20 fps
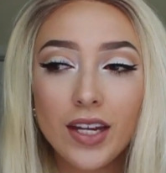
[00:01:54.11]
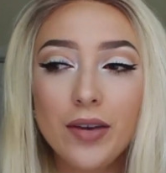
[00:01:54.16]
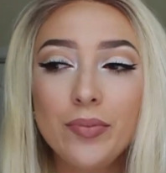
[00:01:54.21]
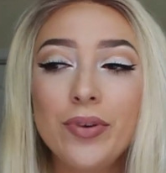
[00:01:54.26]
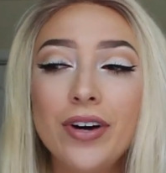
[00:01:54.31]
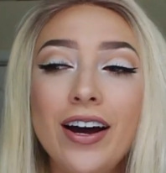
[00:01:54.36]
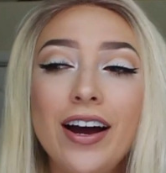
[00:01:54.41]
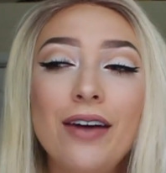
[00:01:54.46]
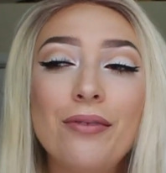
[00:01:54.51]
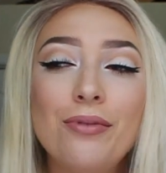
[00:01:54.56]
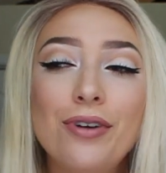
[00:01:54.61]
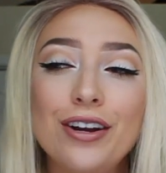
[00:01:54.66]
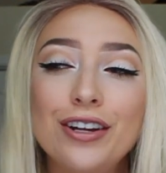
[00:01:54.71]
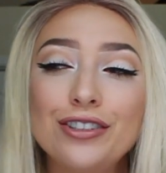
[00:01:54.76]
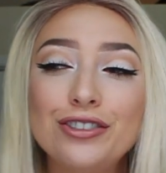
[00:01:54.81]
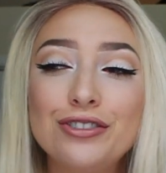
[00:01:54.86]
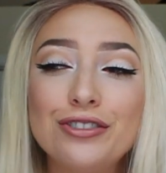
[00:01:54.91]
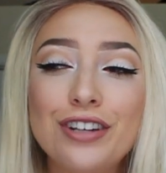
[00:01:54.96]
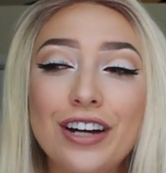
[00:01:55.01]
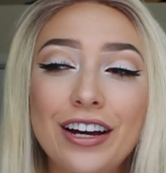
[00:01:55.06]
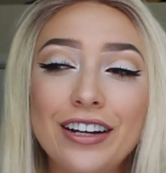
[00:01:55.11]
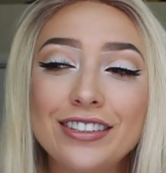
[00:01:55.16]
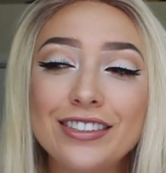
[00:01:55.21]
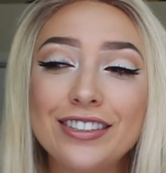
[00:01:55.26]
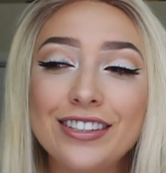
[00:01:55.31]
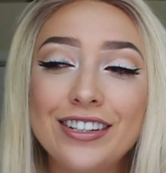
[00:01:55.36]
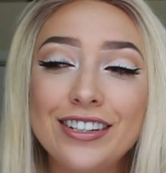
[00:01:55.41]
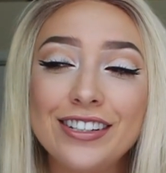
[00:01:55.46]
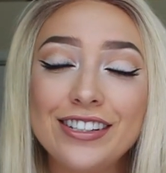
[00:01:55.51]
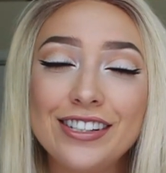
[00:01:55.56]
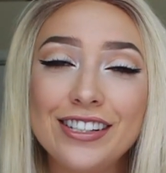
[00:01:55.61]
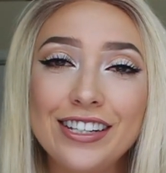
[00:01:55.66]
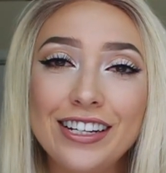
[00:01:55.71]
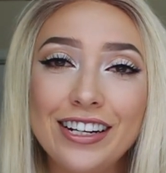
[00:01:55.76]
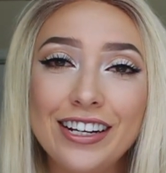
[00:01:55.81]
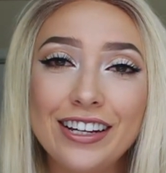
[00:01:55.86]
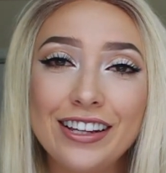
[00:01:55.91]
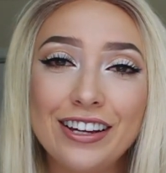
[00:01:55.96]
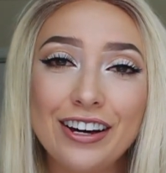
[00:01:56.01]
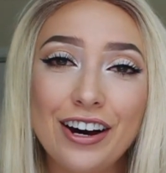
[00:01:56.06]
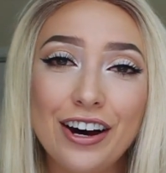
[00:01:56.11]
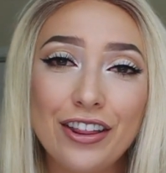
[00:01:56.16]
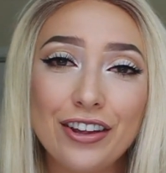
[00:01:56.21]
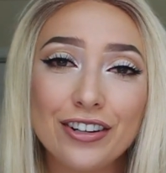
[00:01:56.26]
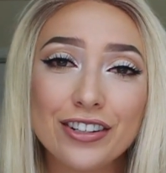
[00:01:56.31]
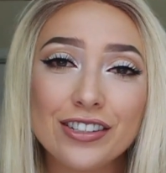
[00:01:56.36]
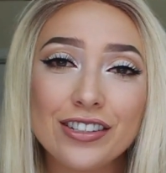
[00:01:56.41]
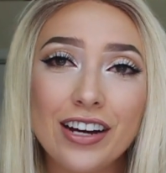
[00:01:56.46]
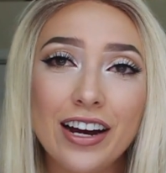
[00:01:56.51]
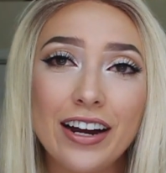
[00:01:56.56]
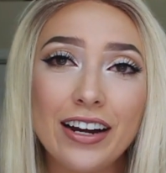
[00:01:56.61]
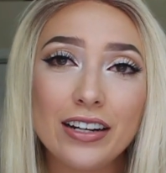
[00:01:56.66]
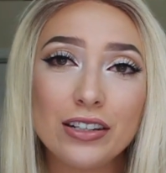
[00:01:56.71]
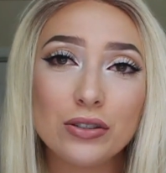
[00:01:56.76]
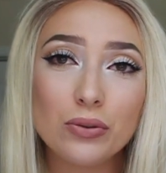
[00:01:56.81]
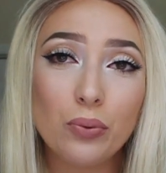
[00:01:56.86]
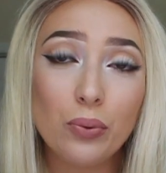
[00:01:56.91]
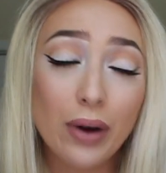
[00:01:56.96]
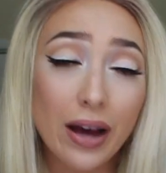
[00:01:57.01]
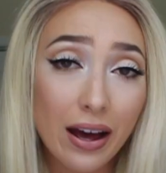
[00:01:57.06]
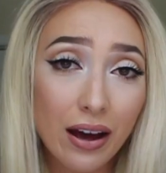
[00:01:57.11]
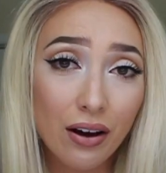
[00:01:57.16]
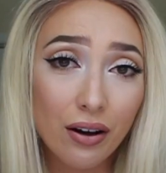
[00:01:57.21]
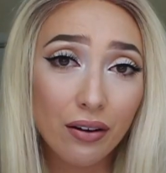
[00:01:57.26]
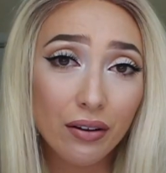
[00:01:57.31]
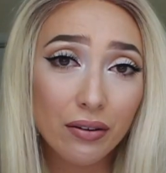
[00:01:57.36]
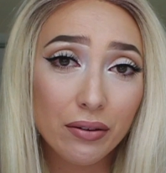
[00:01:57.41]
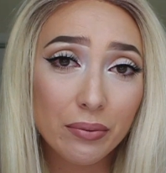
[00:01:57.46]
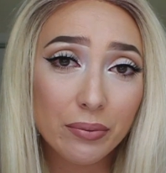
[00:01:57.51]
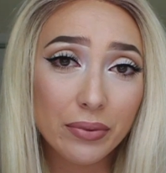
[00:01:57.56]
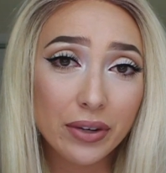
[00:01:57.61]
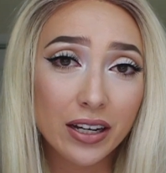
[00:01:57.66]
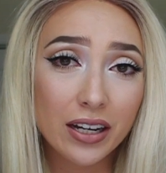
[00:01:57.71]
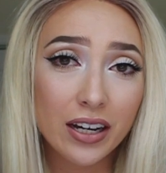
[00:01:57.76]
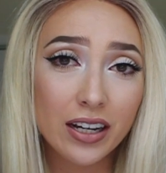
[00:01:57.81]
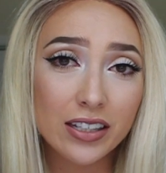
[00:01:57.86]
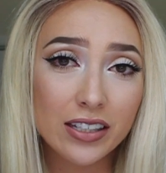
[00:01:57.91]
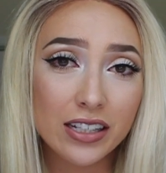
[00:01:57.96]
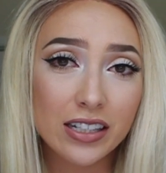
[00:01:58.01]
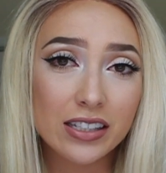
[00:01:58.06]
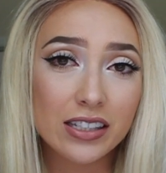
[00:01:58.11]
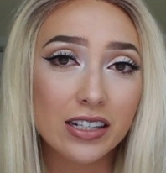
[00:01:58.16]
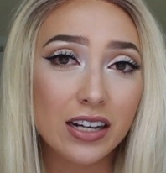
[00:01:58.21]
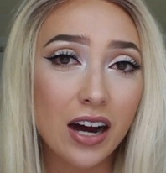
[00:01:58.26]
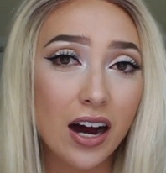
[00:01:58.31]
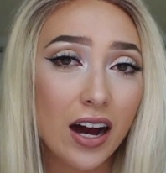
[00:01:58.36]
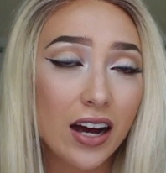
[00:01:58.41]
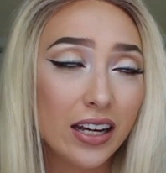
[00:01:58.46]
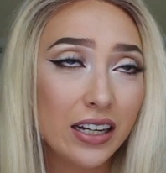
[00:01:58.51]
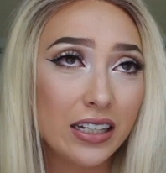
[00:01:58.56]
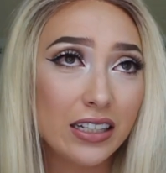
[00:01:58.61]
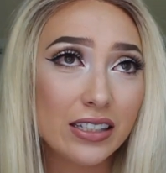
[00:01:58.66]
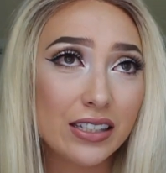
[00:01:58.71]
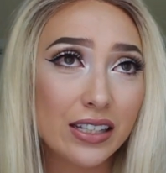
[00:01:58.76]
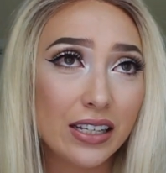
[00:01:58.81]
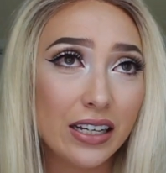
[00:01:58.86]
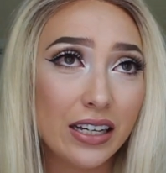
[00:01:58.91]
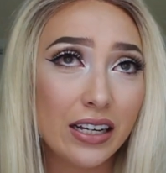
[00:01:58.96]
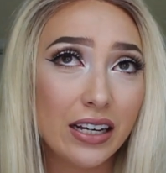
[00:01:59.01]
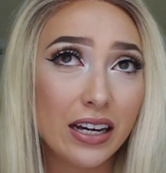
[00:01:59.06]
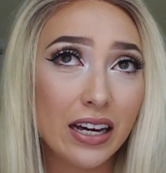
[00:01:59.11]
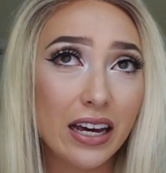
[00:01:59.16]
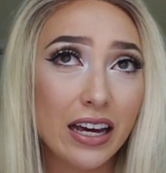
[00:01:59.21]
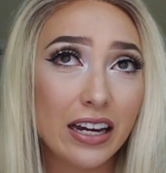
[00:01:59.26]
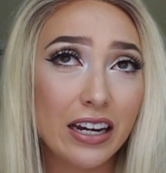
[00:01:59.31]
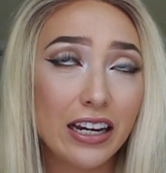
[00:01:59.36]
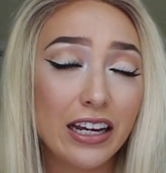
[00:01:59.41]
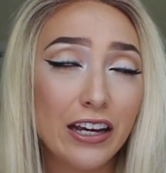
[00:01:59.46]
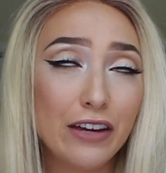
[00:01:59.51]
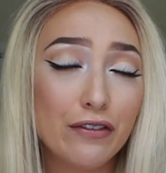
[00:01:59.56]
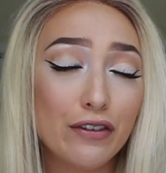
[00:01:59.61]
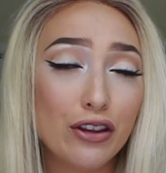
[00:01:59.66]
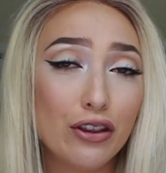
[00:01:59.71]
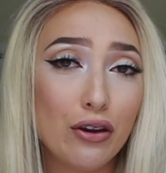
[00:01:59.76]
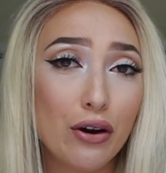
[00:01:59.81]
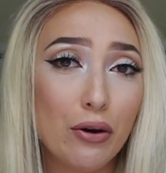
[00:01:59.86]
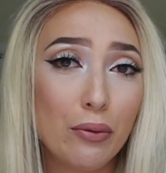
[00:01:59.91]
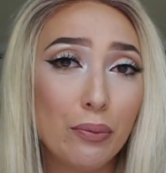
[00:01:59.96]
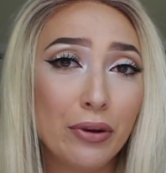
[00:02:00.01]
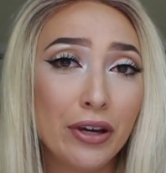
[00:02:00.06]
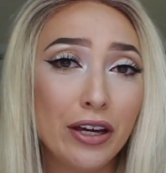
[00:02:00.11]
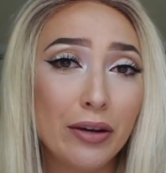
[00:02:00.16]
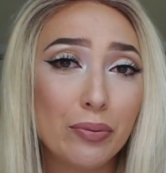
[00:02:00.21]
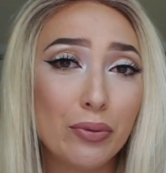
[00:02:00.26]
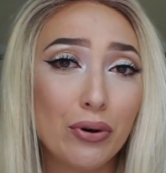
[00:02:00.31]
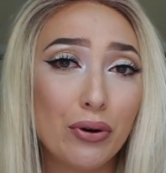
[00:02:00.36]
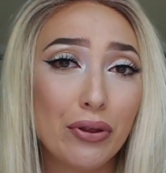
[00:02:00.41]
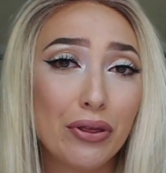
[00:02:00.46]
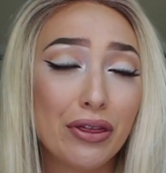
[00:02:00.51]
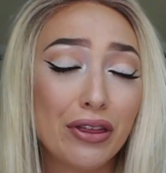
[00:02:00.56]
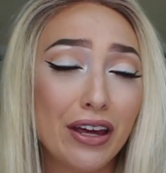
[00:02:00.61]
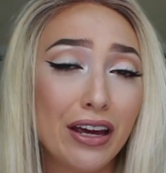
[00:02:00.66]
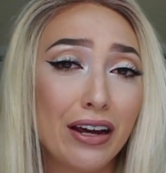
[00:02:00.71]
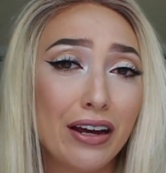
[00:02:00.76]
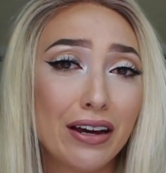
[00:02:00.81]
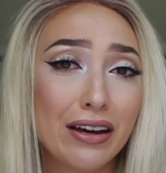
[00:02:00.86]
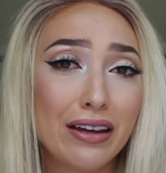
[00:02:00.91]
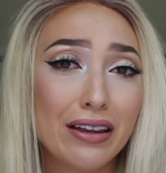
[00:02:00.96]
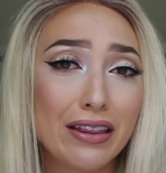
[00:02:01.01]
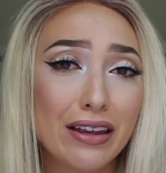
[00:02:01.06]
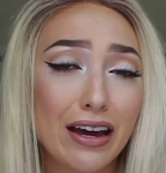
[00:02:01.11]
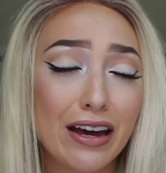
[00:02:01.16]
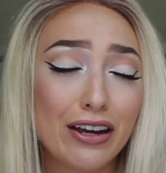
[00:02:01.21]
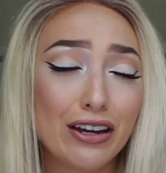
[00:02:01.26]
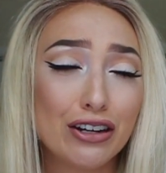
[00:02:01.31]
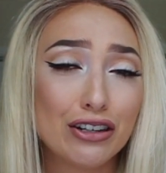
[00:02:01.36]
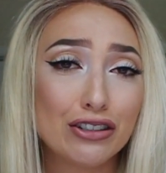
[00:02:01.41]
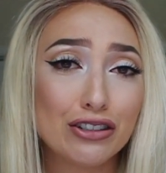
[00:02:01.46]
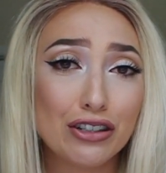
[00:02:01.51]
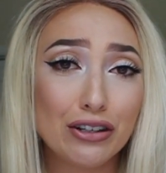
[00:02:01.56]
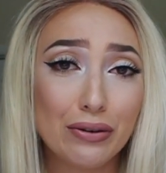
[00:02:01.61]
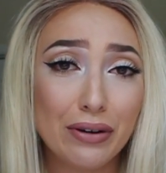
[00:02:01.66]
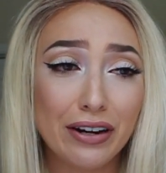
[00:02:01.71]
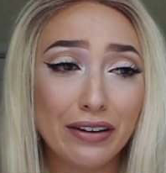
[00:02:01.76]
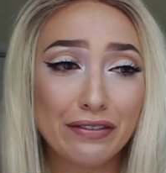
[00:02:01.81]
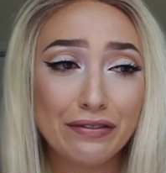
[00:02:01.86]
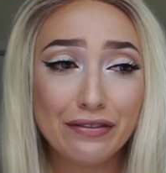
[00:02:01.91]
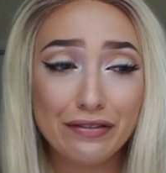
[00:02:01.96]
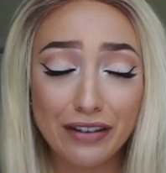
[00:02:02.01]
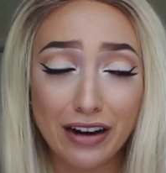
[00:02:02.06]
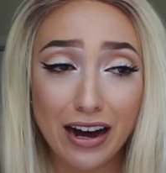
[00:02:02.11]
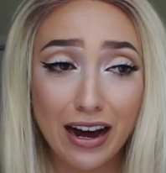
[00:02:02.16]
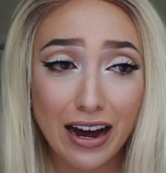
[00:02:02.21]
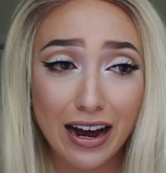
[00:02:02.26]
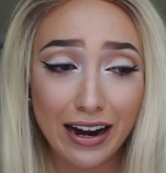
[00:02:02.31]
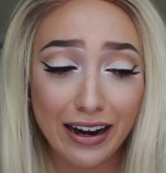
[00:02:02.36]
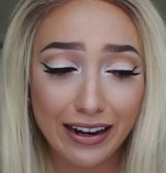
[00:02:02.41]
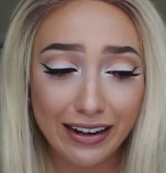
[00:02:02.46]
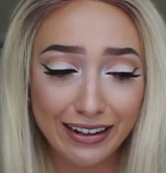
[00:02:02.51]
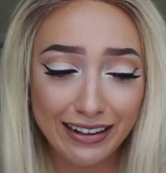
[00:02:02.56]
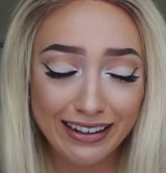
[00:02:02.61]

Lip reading: But I wanted you guys to see the other side as well, because it's not easy, and even though people think that you're doing fine,